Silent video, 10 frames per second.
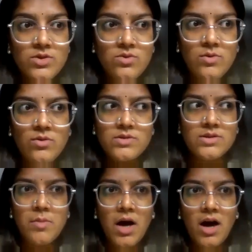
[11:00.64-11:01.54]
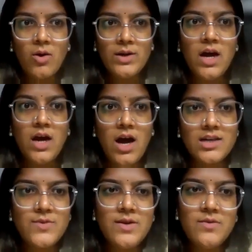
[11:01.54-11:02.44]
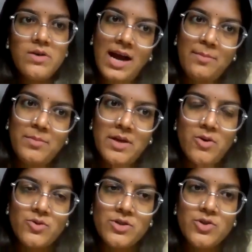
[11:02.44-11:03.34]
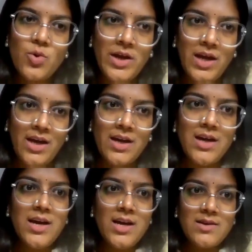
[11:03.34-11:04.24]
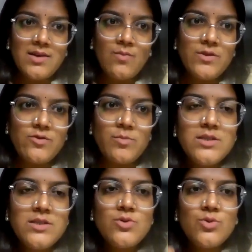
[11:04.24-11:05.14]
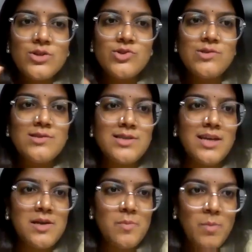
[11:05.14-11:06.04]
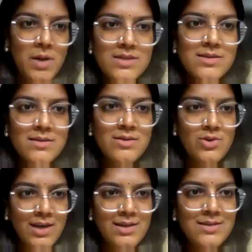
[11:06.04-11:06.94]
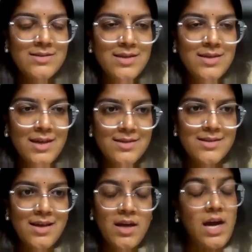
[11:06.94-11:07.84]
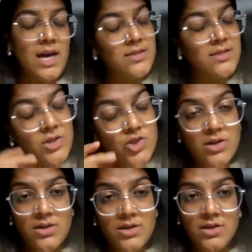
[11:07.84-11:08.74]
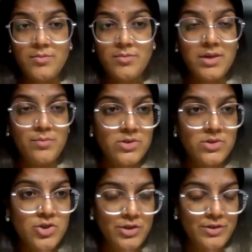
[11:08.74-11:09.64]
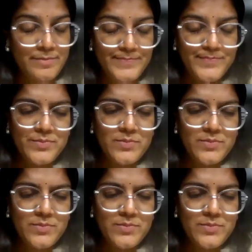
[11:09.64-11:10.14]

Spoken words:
were so somehow in our heart we were happy about it. Okay, someone from Indian origin is taking place in the United States at such a big position.